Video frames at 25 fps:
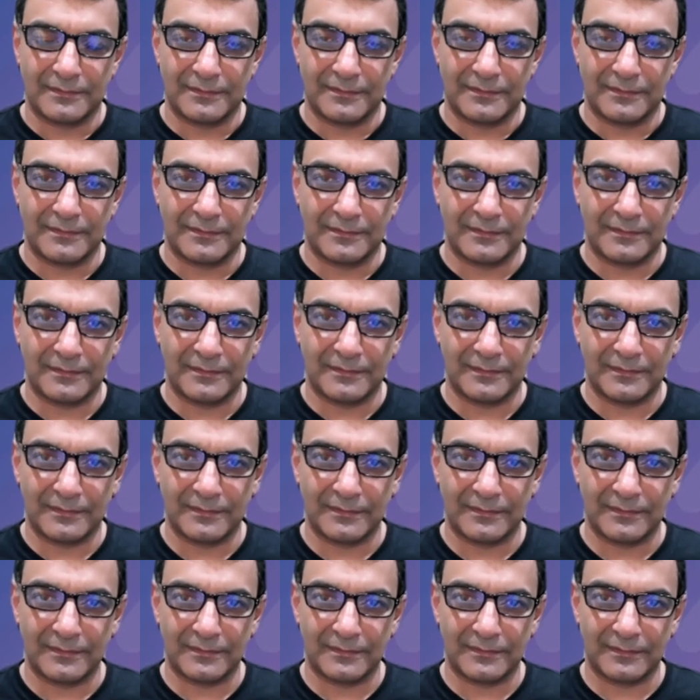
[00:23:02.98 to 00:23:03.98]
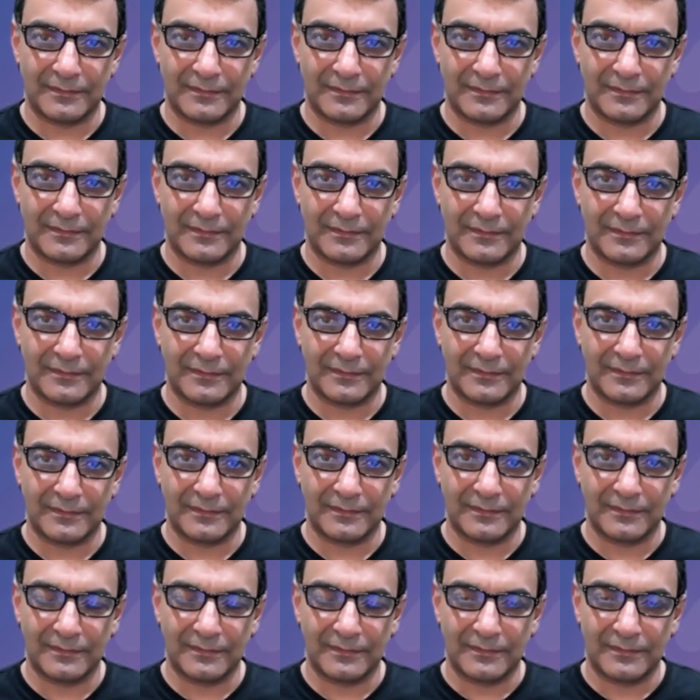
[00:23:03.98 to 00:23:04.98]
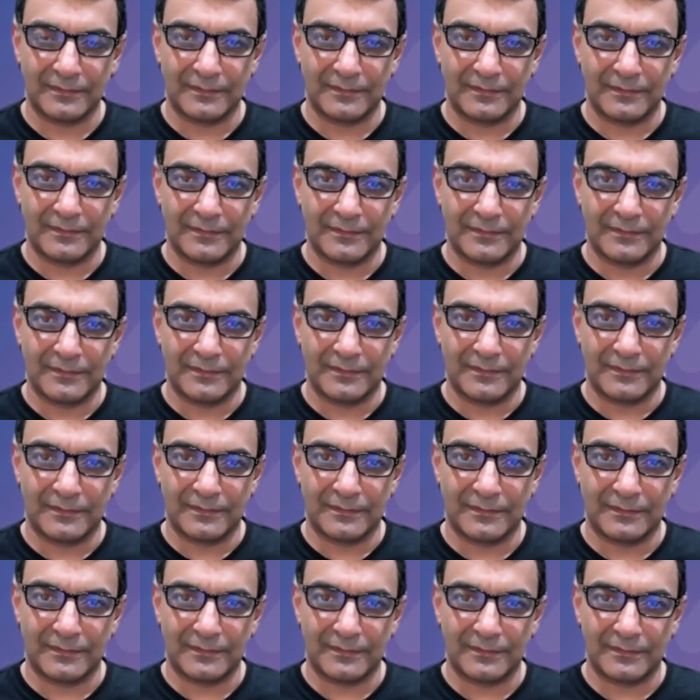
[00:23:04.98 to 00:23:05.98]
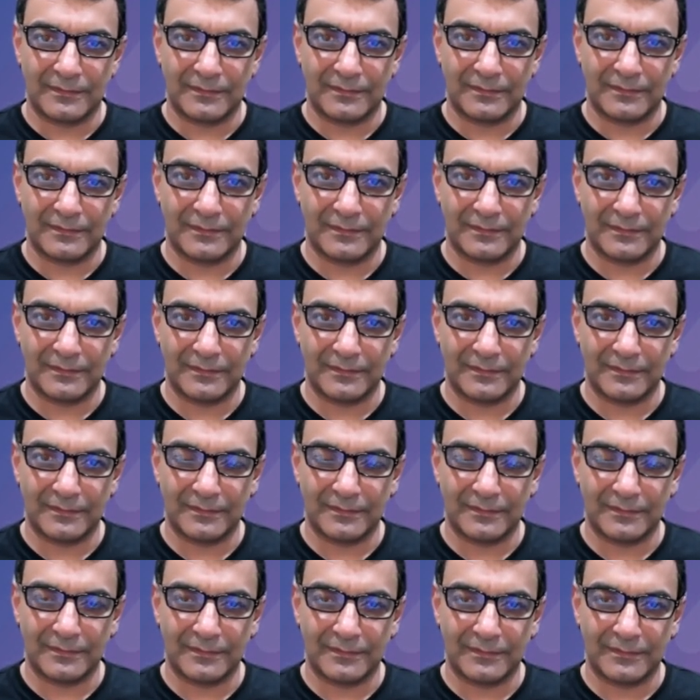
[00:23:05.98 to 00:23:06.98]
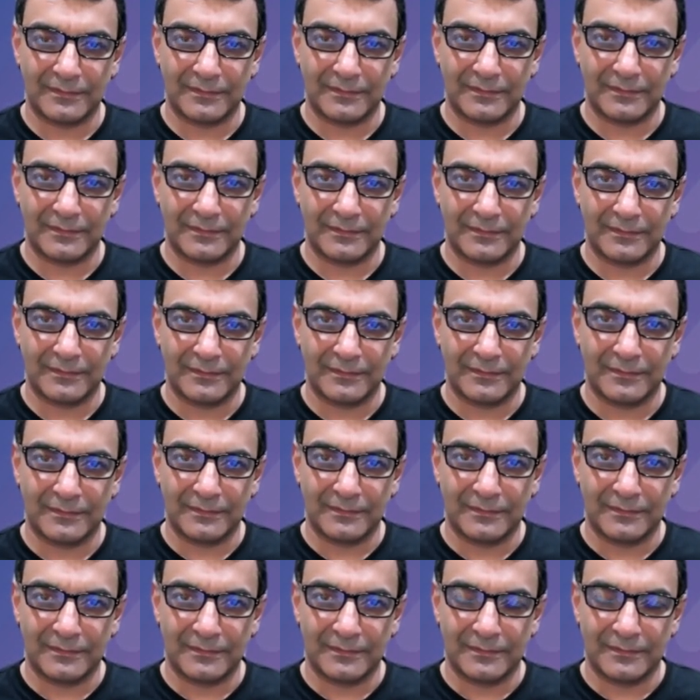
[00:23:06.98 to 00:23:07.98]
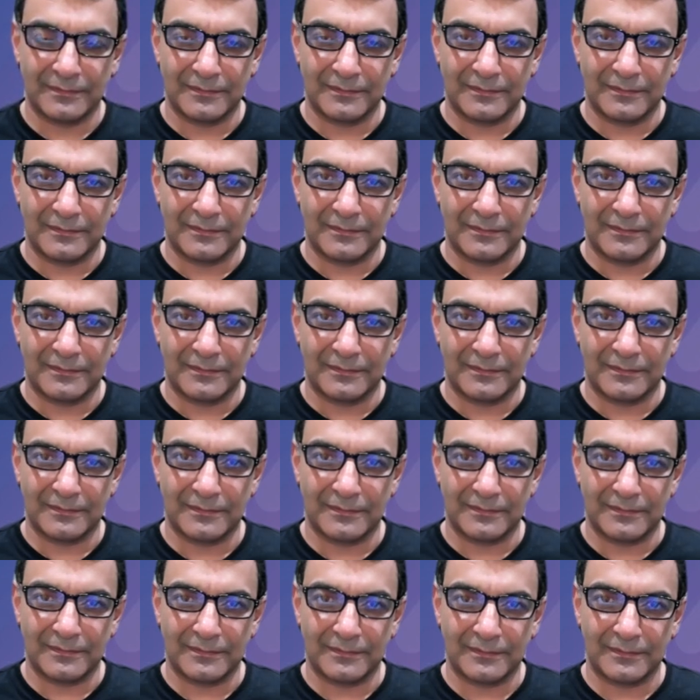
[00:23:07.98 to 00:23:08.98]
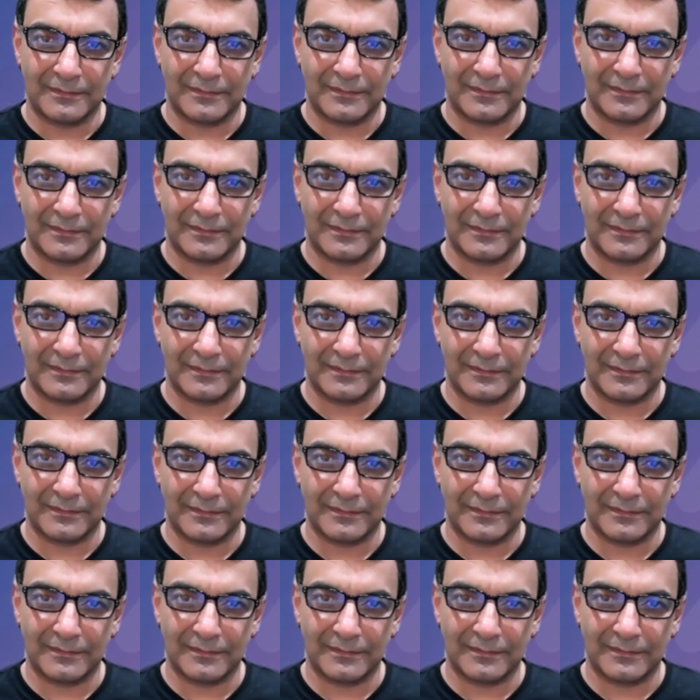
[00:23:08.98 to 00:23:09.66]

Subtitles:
(silent)